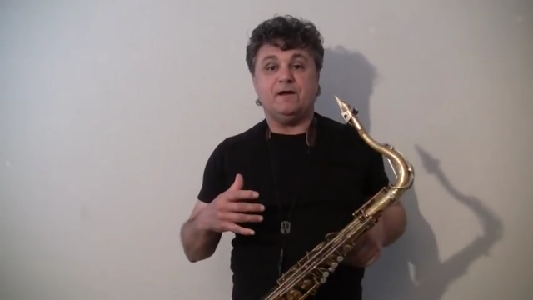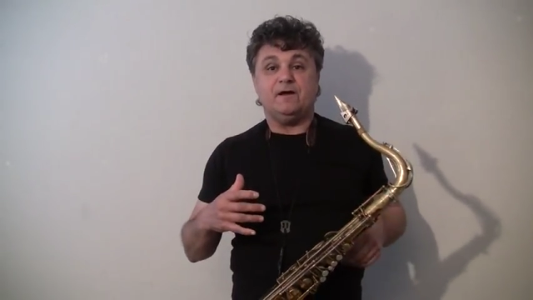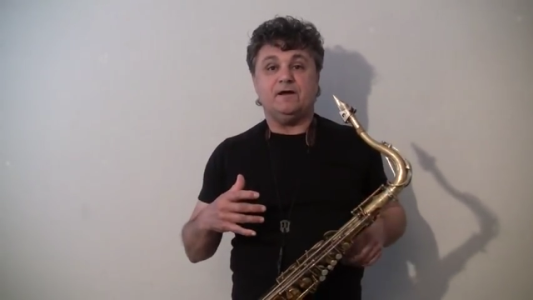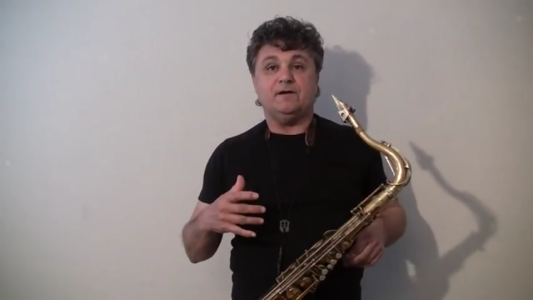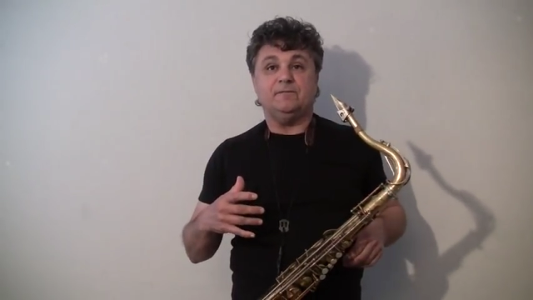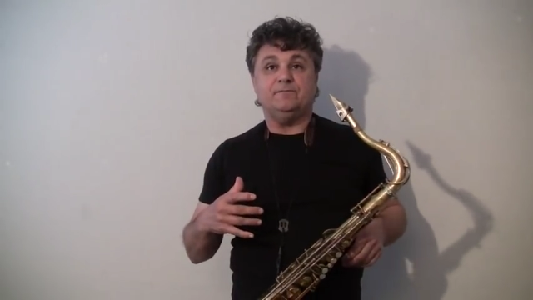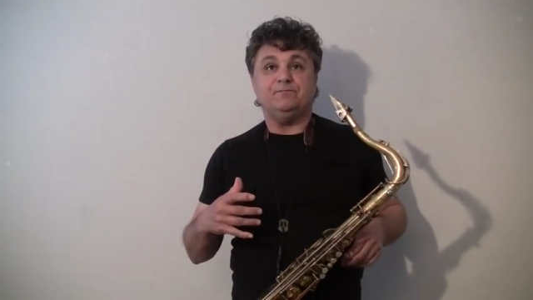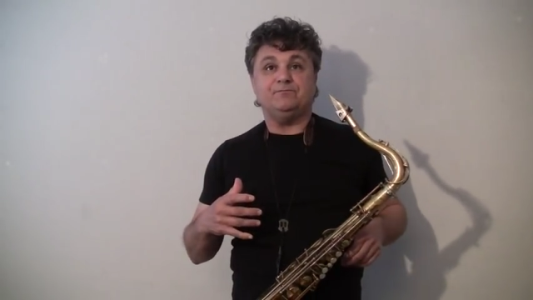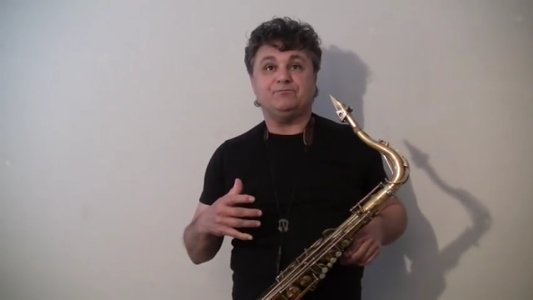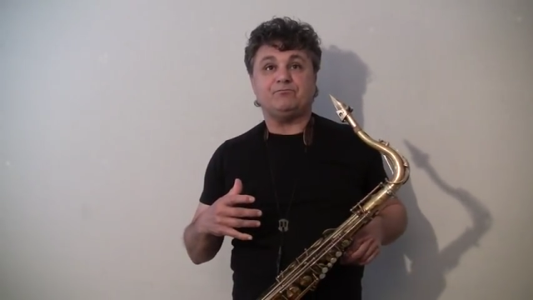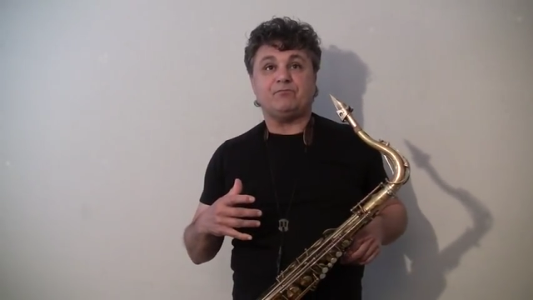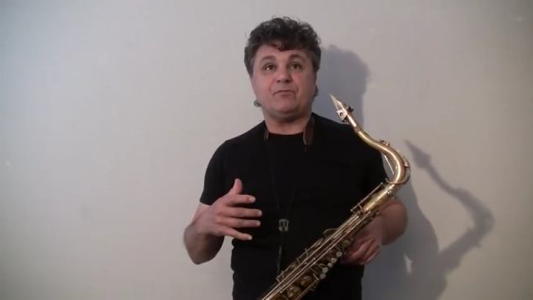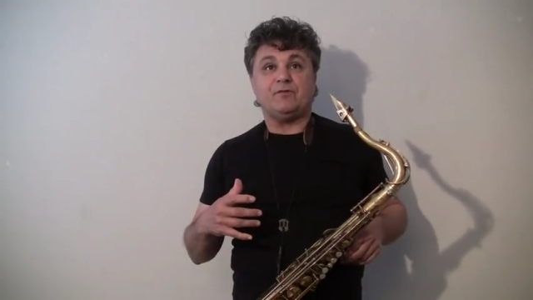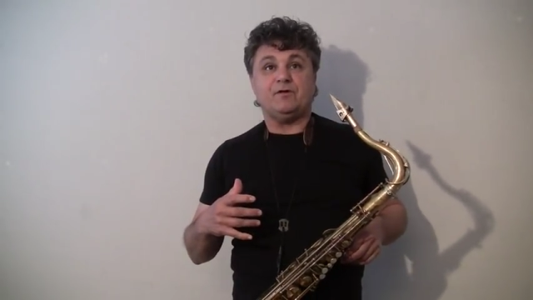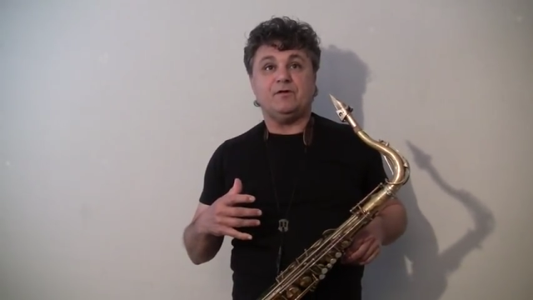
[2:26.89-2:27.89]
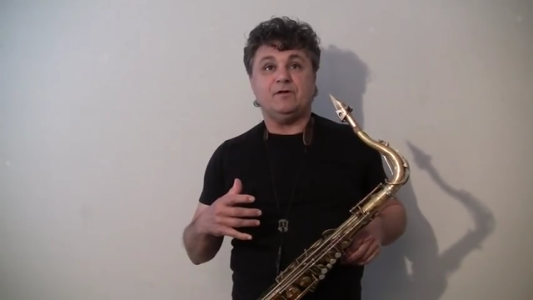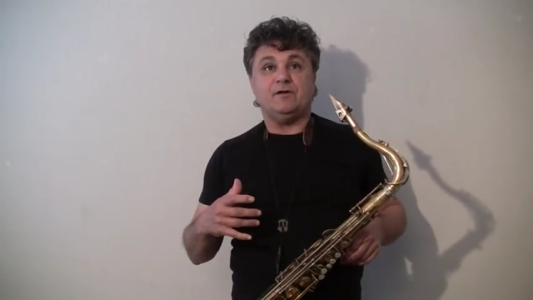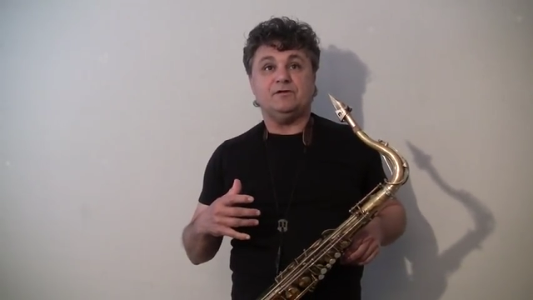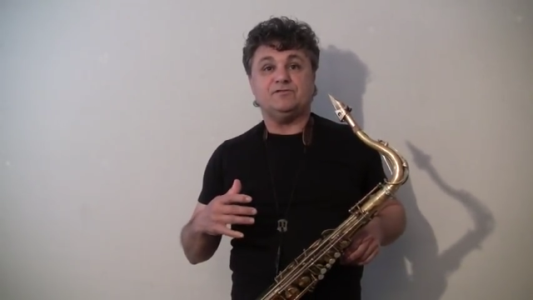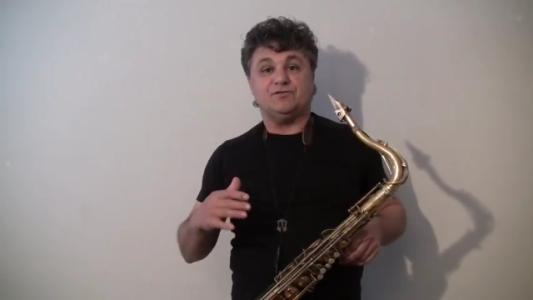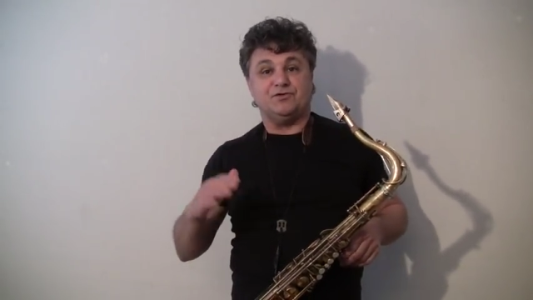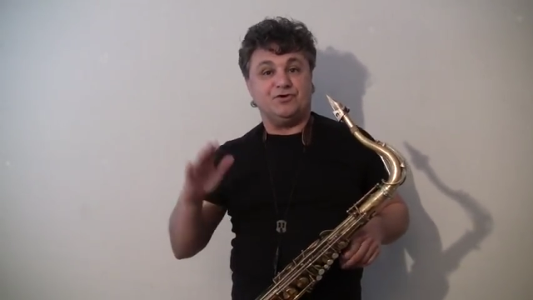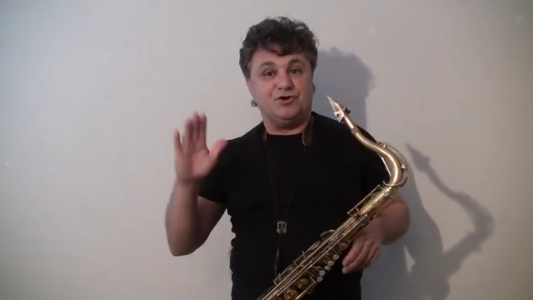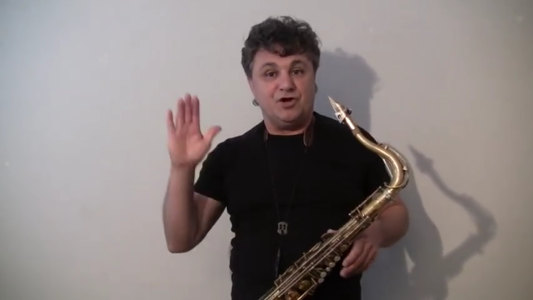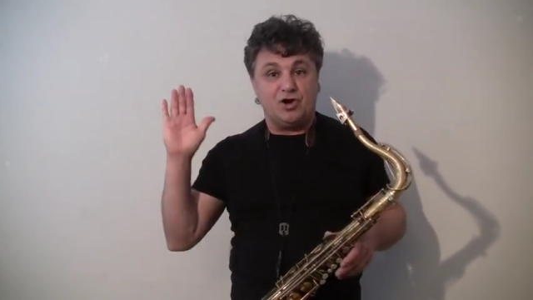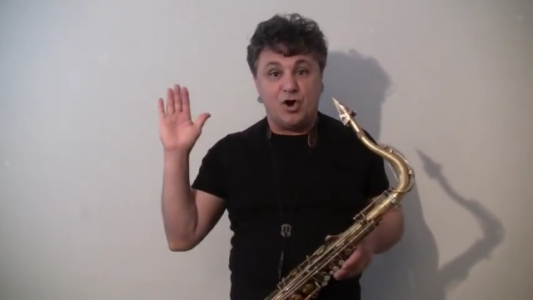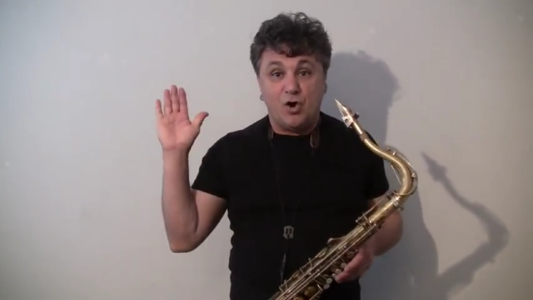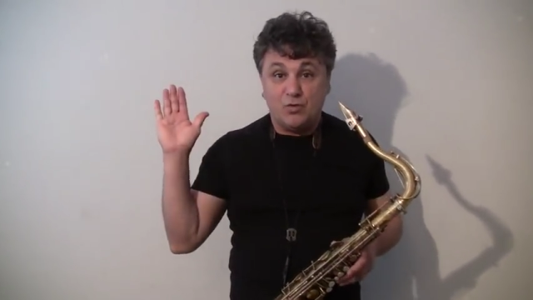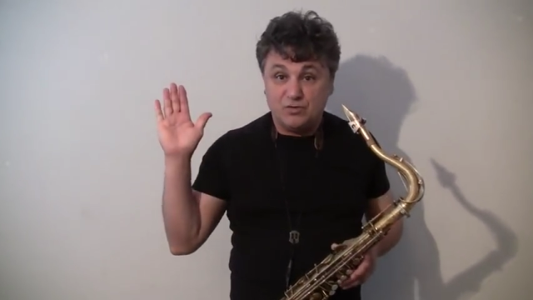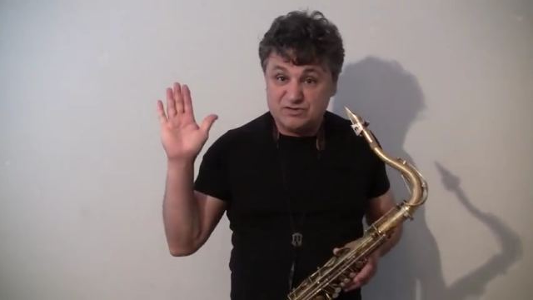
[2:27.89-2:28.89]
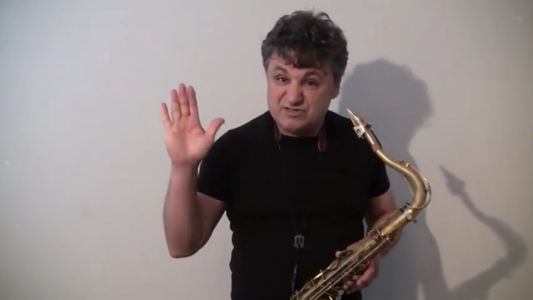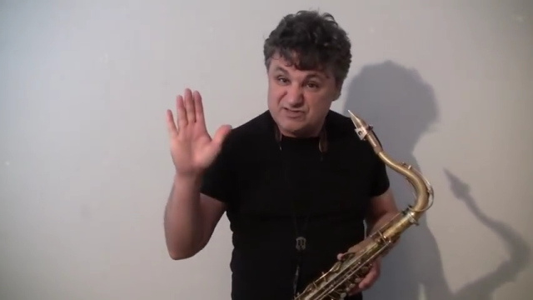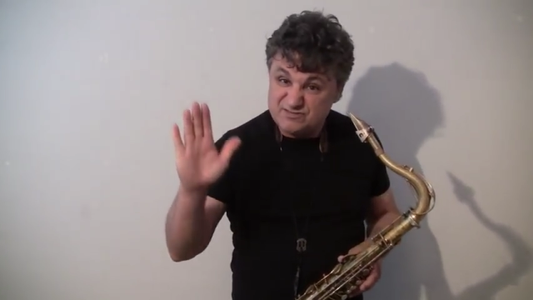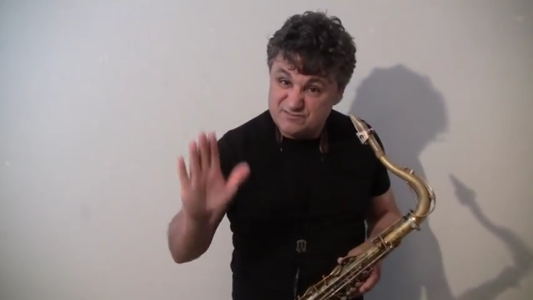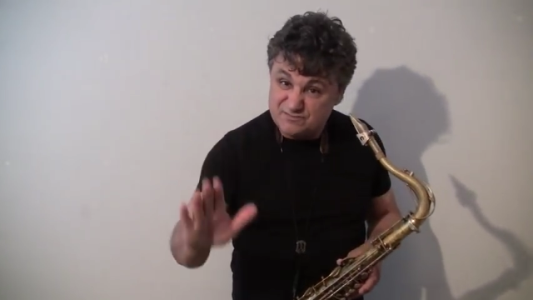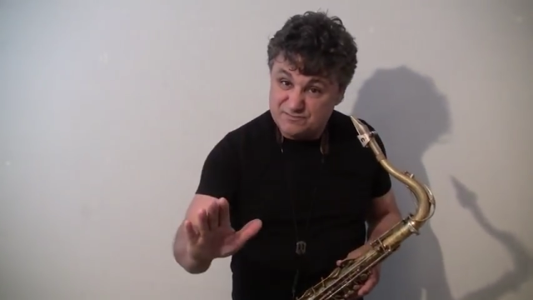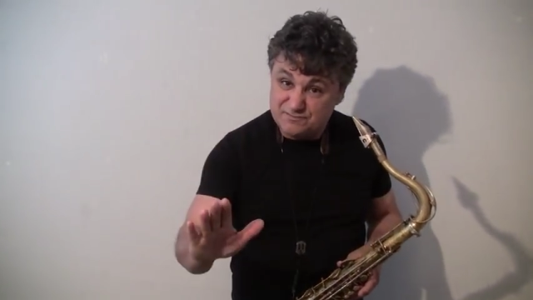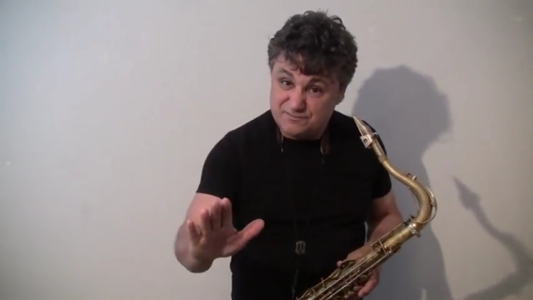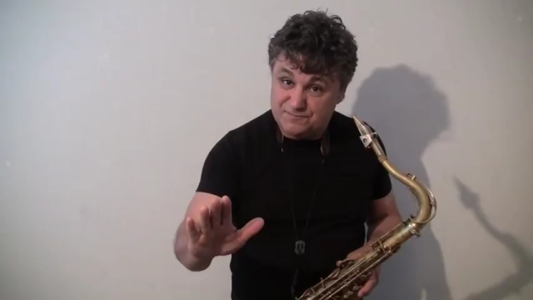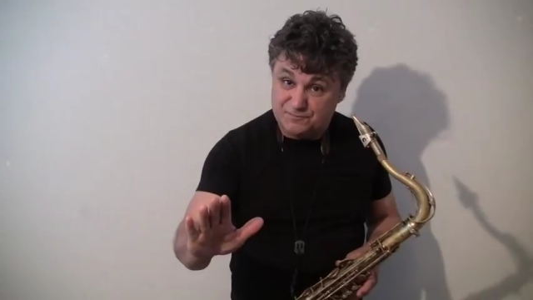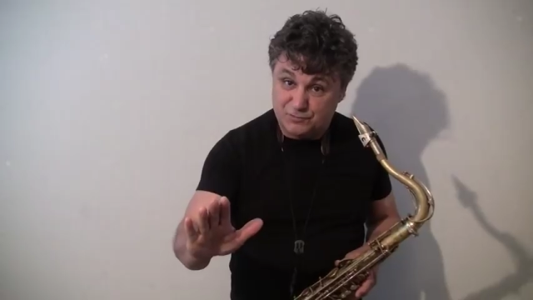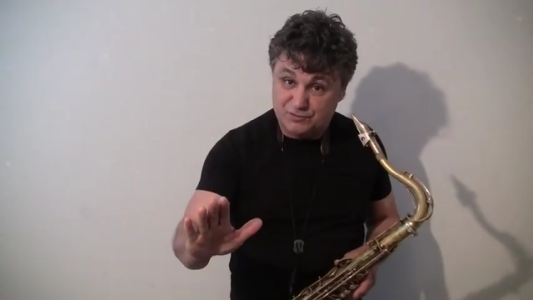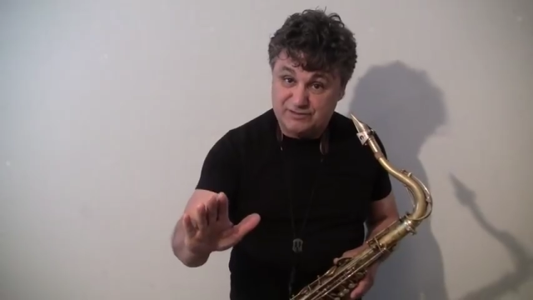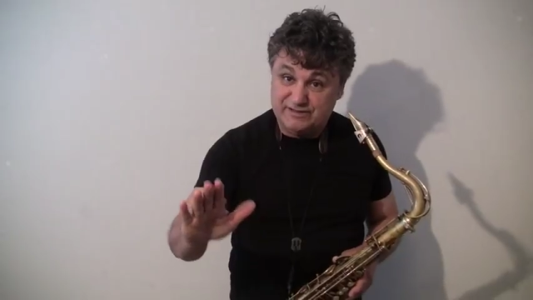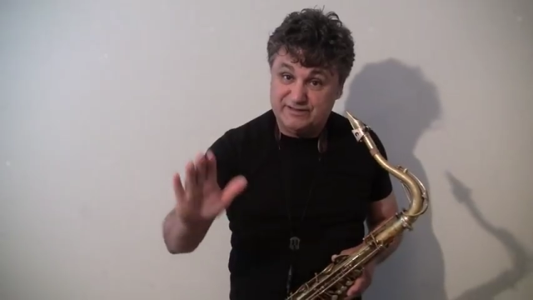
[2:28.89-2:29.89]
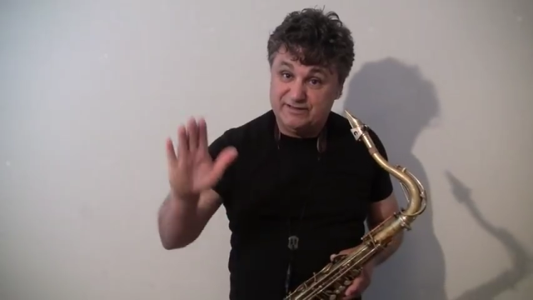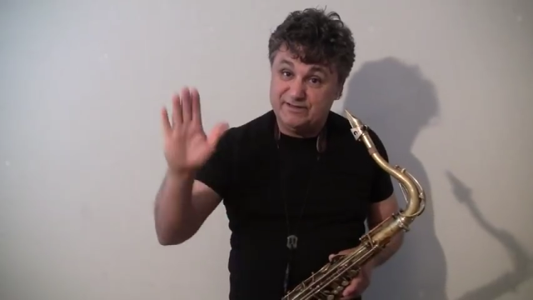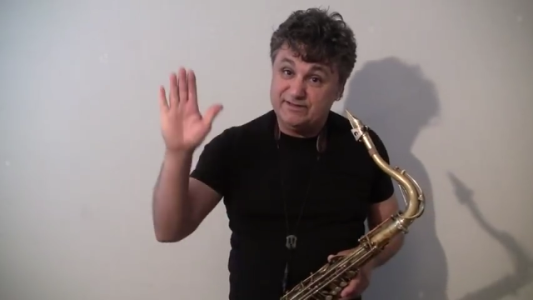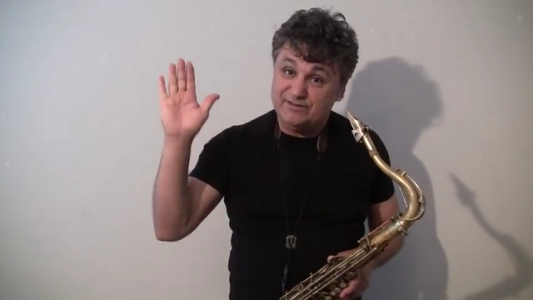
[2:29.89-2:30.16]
Um, so you're not always fully,